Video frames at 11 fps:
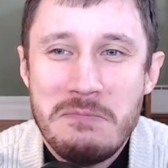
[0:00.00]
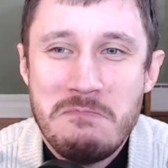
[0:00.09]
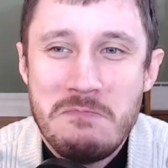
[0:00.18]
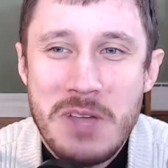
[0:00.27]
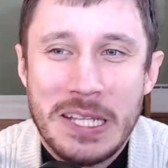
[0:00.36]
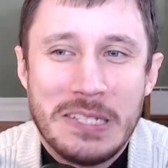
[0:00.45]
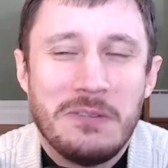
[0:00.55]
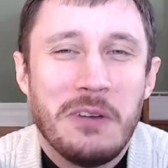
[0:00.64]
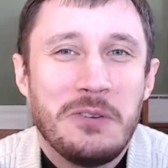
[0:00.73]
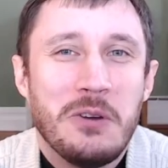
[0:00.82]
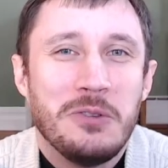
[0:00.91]
it's
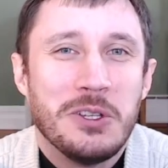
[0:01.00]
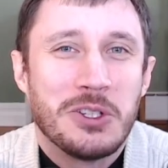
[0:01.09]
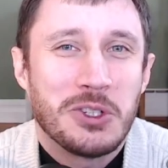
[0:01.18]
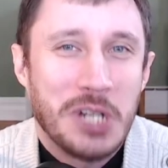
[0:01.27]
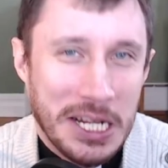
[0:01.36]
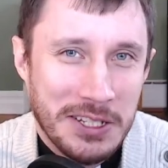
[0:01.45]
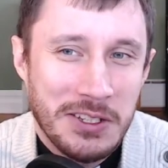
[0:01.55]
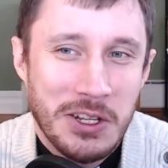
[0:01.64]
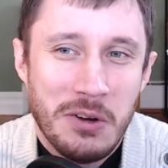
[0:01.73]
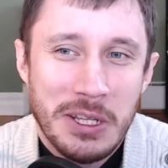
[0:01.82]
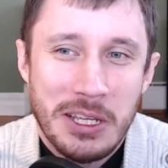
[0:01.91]
a few of these tricks. You
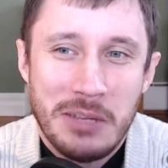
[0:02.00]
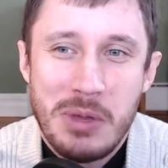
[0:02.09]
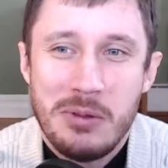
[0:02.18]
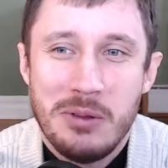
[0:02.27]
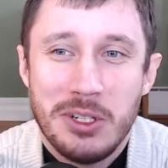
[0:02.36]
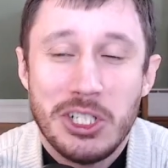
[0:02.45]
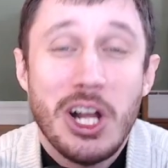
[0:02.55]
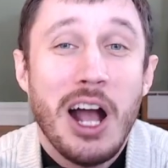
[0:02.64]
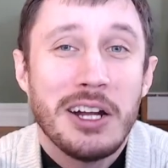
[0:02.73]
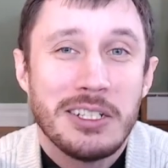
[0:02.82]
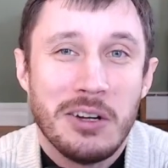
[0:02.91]
don't want the baby to be
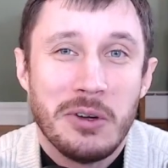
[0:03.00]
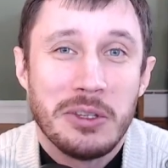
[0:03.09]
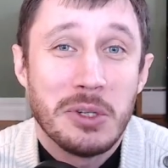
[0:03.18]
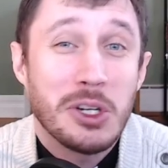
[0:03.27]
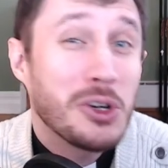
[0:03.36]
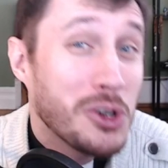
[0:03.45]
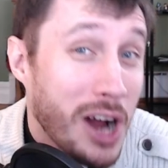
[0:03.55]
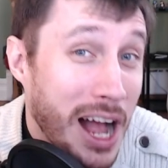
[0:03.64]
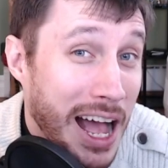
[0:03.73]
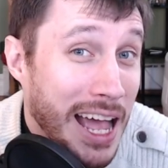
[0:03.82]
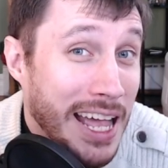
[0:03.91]
shocked. You don't want them to
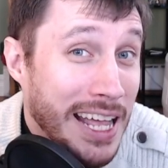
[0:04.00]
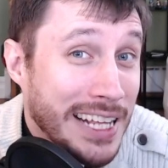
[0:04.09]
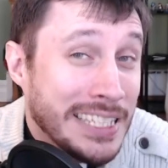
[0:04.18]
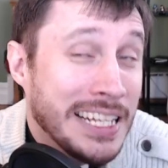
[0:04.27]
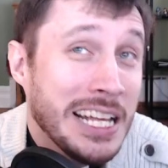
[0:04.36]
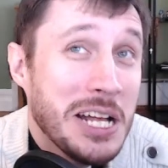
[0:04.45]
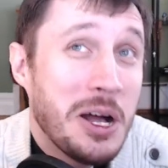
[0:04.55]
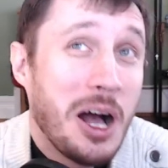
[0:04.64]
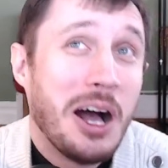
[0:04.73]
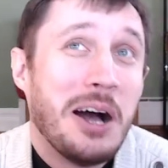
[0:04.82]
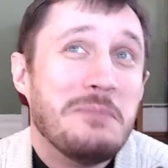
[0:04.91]
cry.
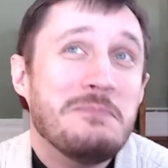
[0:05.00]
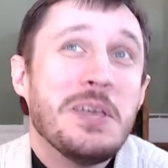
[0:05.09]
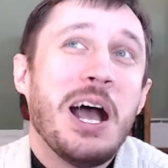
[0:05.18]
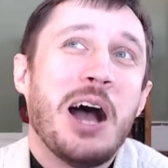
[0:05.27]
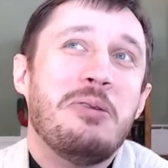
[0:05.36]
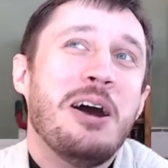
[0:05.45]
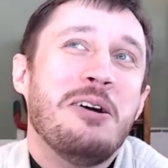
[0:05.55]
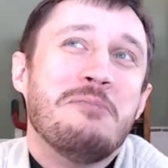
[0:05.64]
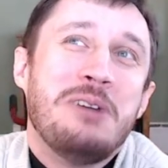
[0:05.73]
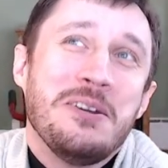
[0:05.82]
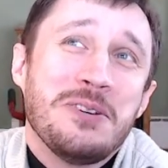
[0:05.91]

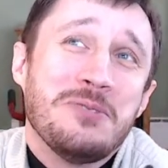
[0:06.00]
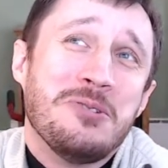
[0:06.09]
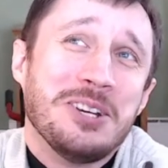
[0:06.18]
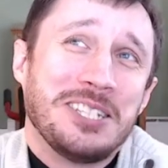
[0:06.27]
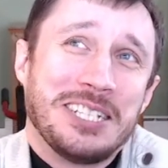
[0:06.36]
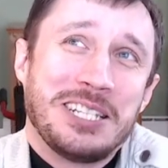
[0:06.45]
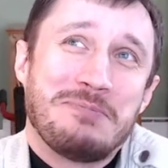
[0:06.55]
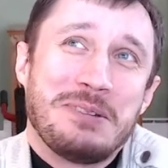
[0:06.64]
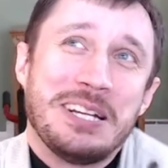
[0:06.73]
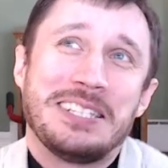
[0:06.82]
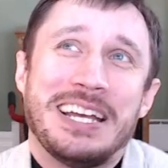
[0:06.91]
About the worst
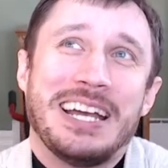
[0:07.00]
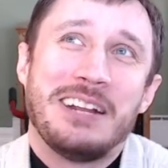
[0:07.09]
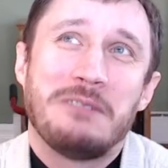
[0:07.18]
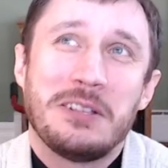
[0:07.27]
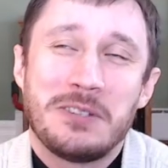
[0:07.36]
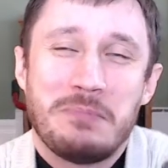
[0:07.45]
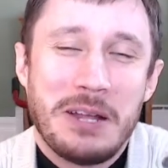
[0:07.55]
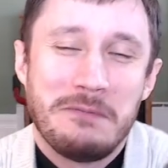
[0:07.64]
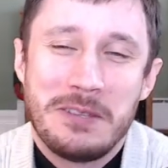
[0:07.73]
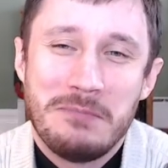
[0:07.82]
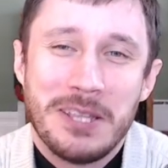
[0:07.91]
experience I had, I felt so bad
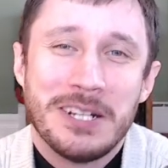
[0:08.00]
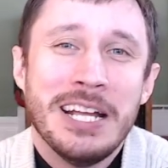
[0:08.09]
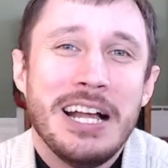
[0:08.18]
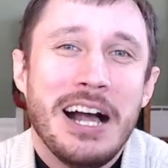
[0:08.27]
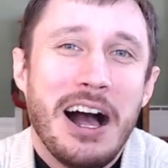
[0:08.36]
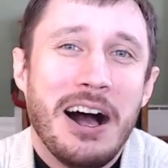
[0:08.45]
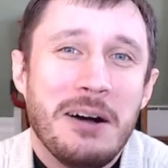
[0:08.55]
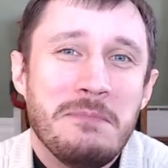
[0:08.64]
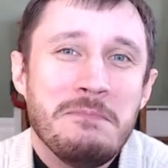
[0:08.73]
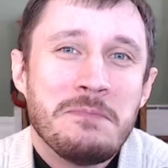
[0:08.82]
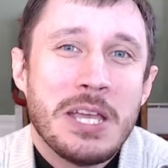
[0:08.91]
for the mother.
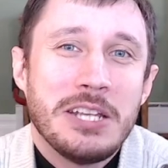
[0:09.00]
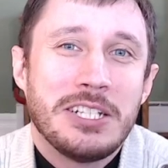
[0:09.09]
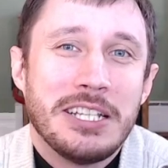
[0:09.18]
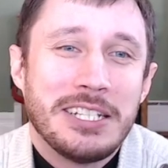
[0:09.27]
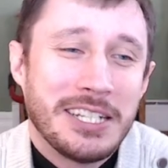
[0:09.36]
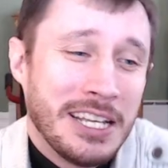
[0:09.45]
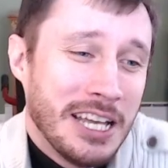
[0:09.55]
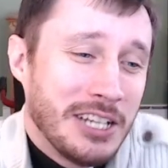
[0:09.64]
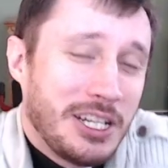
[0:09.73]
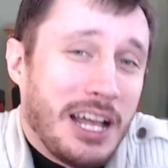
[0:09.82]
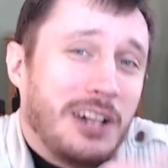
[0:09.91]

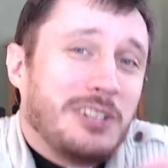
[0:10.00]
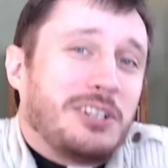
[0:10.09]
She held